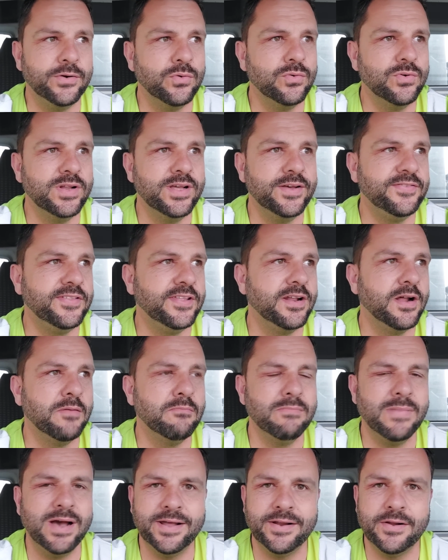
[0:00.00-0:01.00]
or lifting up
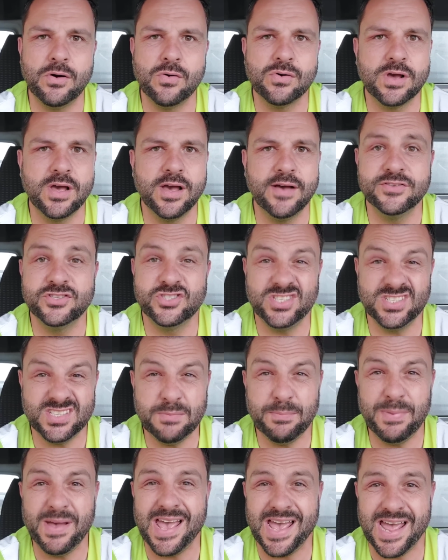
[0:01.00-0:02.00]
manhole covers,
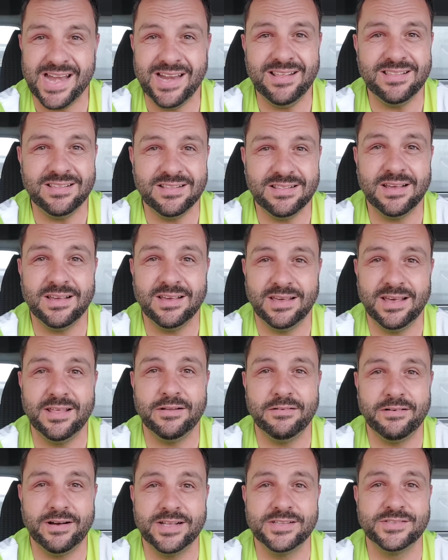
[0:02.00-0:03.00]
just about anything they could get
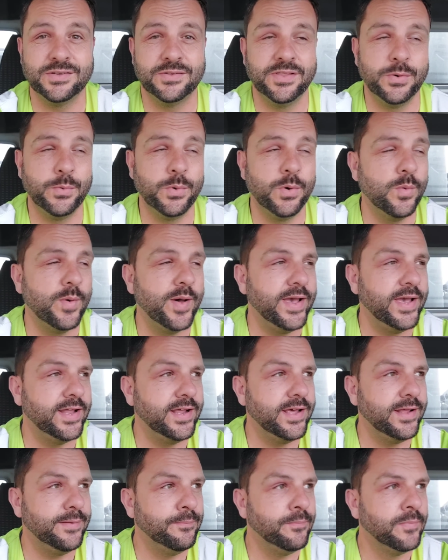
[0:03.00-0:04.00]
their hands on, they were
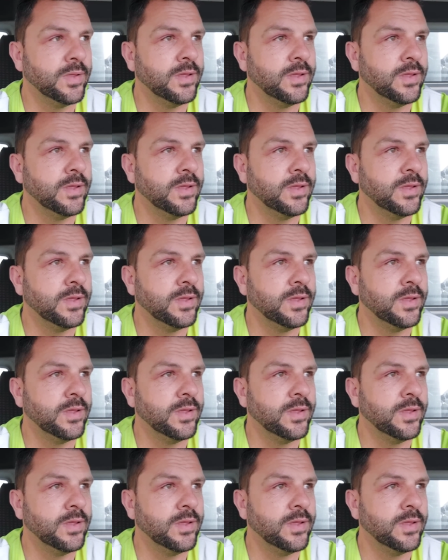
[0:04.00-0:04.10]
weighing in.